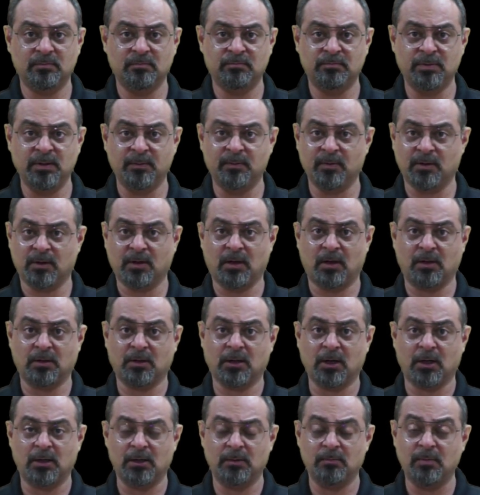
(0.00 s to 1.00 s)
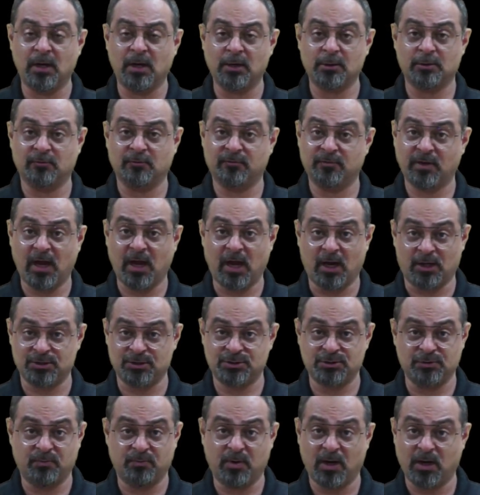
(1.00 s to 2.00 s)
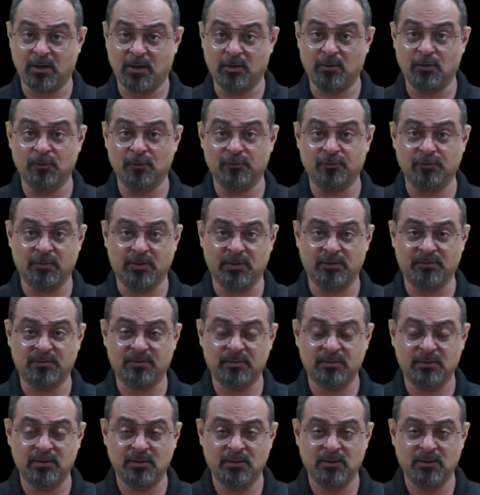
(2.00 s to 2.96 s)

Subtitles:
People can't carry bags of cash to buy groceries.